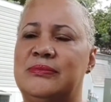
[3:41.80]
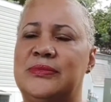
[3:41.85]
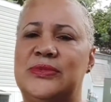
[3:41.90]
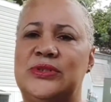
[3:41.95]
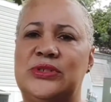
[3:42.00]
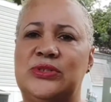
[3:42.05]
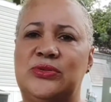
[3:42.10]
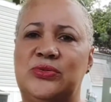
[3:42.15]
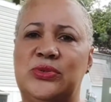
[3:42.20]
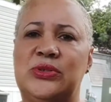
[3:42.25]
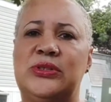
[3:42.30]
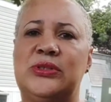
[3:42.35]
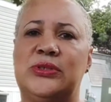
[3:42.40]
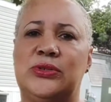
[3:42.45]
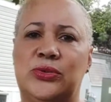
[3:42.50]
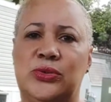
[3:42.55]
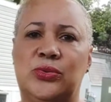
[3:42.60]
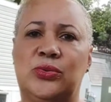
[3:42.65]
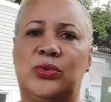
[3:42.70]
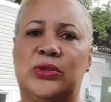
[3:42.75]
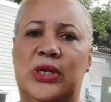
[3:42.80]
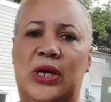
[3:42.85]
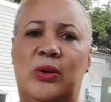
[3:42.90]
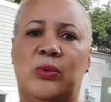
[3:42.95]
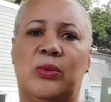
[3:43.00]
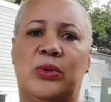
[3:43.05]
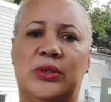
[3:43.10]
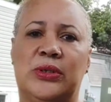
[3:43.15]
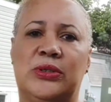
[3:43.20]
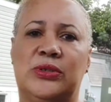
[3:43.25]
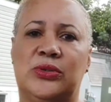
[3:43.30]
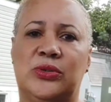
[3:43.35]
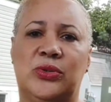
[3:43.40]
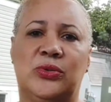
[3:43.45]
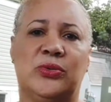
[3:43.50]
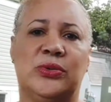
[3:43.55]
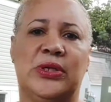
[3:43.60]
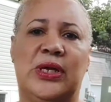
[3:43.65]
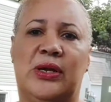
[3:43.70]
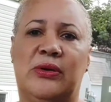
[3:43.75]
just really do what I want to do
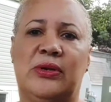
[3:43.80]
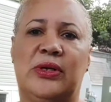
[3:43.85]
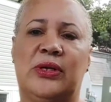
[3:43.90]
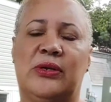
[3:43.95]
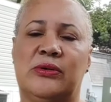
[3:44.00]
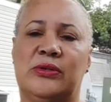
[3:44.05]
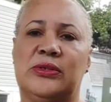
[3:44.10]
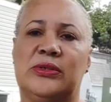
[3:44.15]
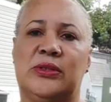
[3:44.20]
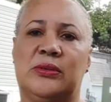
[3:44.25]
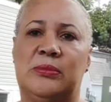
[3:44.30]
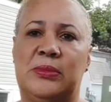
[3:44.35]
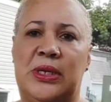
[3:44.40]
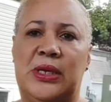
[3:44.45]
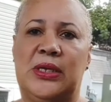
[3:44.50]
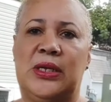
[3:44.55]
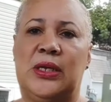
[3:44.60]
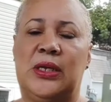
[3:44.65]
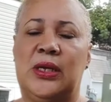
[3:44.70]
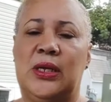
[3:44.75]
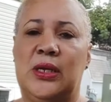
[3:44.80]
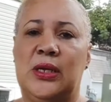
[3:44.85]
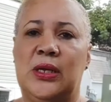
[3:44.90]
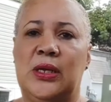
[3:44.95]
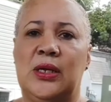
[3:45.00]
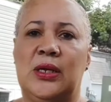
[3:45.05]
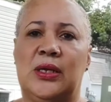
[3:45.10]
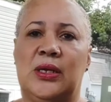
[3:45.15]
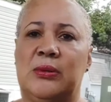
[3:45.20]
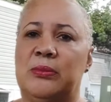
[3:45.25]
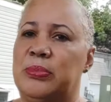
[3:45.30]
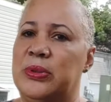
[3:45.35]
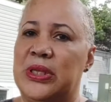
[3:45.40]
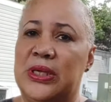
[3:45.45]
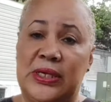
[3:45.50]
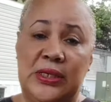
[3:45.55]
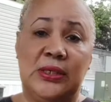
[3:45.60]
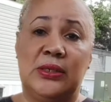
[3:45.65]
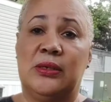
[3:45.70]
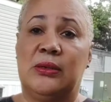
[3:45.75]
without hearing somebody
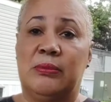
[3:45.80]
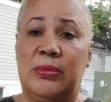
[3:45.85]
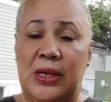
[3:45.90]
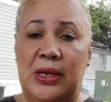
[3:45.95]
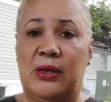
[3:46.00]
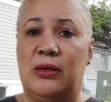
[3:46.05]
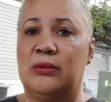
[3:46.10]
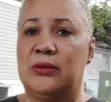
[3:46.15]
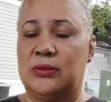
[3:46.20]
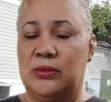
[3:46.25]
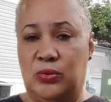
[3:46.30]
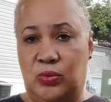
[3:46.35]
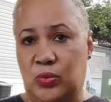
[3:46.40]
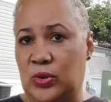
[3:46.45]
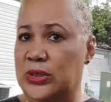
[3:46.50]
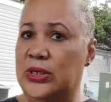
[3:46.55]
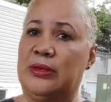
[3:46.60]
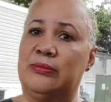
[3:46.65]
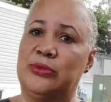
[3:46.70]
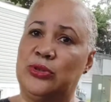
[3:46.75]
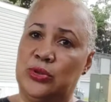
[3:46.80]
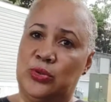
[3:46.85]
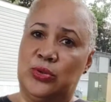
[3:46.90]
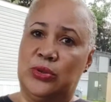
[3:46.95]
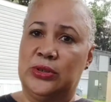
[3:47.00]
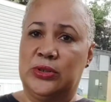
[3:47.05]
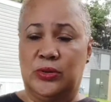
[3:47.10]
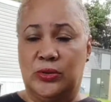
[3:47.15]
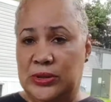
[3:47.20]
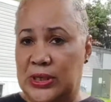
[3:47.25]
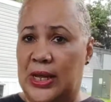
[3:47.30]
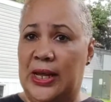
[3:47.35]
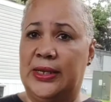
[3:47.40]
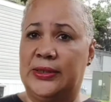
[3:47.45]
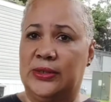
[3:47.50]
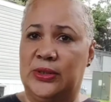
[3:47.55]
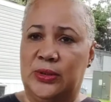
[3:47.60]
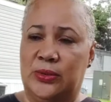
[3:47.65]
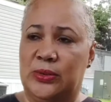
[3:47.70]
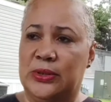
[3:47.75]
complaining about what I'm doing or not
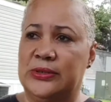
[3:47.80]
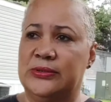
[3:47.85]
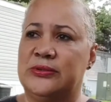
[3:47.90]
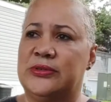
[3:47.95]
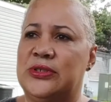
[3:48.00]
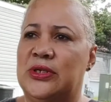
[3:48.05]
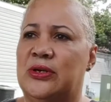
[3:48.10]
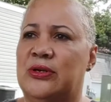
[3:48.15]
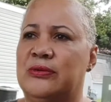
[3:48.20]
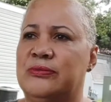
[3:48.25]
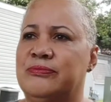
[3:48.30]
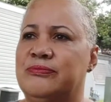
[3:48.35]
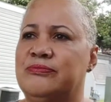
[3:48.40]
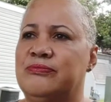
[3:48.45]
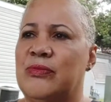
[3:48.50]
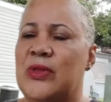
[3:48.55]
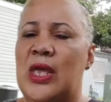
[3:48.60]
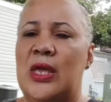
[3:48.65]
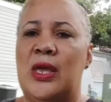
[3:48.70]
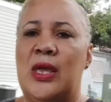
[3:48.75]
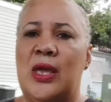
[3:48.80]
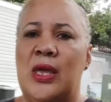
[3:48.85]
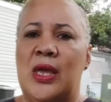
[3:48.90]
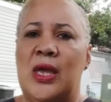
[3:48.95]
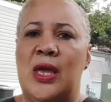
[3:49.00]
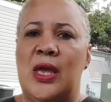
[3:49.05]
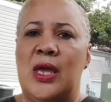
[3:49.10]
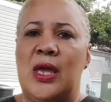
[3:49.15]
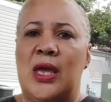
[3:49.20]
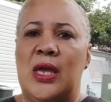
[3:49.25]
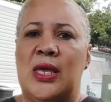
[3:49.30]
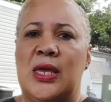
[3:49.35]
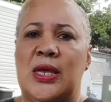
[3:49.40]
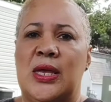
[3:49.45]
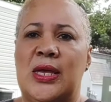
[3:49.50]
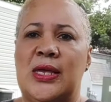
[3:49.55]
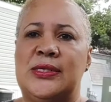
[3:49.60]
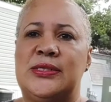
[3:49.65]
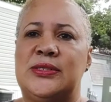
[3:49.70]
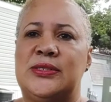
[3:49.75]
doing. So
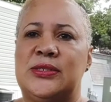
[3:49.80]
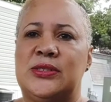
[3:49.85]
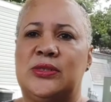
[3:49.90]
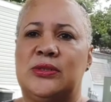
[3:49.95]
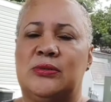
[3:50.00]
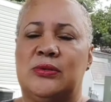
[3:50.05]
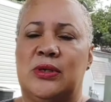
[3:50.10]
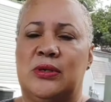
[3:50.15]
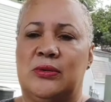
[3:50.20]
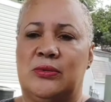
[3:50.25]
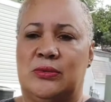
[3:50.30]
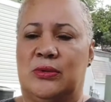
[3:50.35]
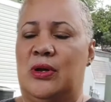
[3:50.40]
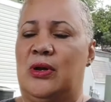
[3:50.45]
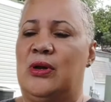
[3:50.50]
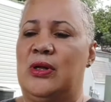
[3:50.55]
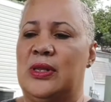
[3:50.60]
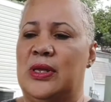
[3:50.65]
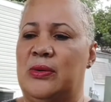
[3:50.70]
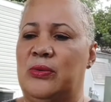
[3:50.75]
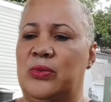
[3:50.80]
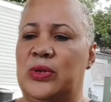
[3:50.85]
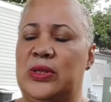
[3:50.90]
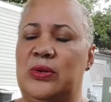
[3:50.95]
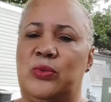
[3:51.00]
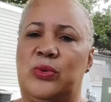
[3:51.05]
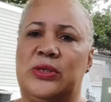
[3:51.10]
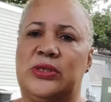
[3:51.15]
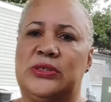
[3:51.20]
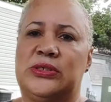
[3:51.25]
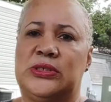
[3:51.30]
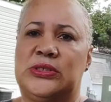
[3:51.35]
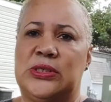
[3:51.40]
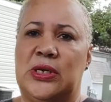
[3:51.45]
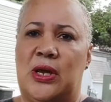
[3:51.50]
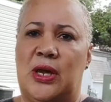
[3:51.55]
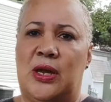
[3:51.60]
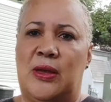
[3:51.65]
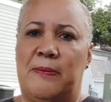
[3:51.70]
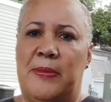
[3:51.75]
that's all I really wanted to
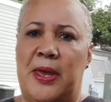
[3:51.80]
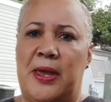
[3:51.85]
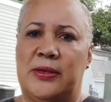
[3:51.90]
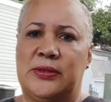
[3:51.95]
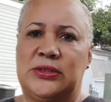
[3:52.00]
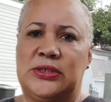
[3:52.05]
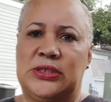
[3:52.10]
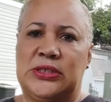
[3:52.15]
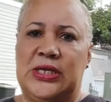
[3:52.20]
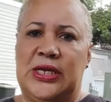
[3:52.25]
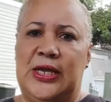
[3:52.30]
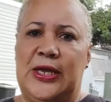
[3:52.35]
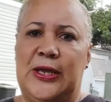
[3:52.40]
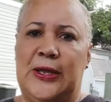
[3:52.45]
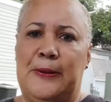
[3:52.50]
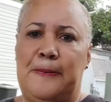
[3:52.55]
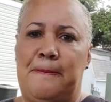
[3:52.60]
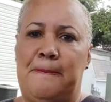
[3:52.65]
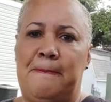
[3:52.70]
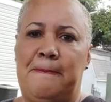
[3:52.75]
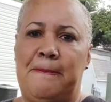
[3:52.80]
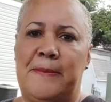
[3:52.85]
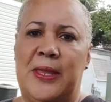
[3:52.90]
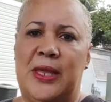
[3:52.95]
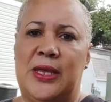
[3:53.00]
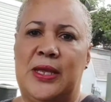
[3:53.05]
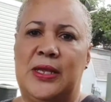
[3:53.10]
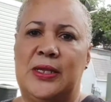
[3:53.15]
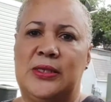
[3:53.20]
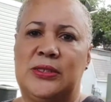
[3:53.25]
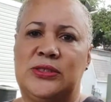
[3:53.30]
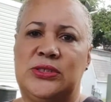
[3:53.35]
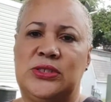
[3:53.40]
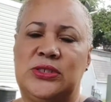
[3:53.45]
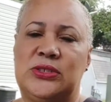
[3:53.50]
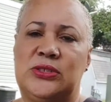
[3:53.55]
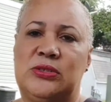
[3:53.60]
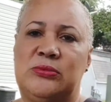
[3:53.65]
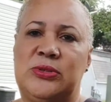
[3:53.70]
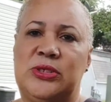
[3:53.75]
talk about today, and it's just
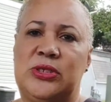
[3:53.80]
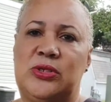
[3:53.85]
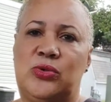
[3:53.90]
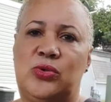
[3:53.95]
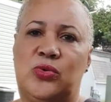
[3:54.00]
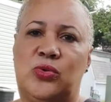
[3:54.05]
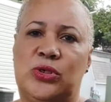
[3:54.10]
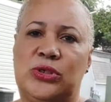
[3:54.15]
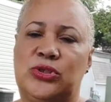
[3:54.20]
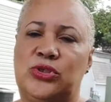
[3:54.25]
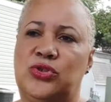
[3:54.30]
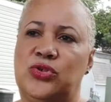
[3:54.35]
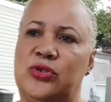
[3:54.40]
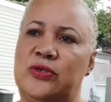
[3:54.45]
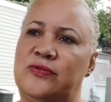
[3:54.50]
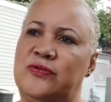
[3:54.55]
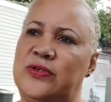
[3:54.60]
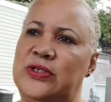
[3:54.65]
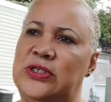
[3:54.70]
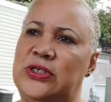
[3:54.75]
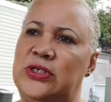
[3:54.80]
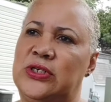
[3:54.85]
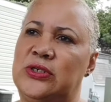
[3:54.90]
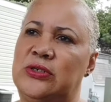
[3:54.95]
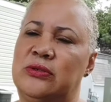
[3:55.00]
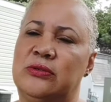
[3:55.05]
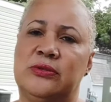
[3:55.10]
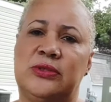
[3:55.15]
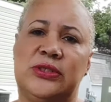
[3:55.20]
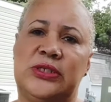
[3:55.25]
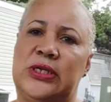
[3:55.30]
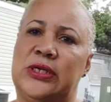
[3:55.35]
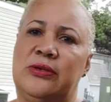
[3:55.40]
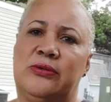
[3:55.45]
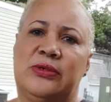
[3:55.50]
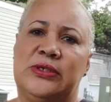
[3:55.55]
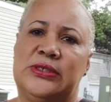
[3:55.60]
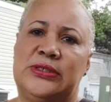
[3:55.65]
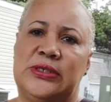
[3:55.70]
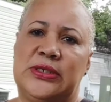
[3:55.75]
going to be a little quick short video, single
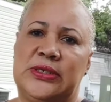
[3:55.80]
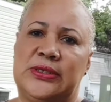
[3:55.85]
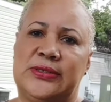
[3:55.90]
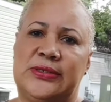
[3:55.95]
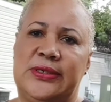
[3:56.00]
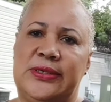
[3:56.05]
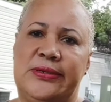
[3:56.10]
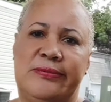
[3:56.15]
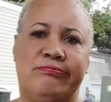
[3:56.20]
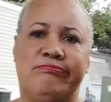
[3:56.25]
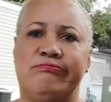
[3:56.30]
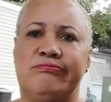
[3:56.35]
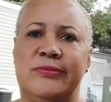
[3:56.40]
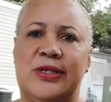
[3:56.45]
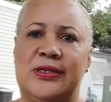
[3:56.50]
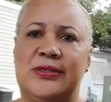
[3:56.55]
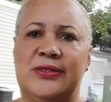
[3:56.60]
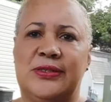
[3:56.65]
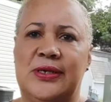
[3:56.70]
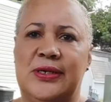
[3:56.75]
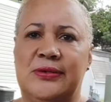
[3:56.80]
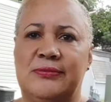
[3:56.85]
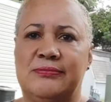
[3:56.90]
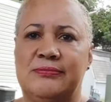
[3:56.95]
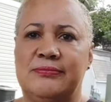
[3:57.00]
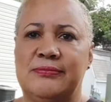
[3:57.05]
at 60. That's it.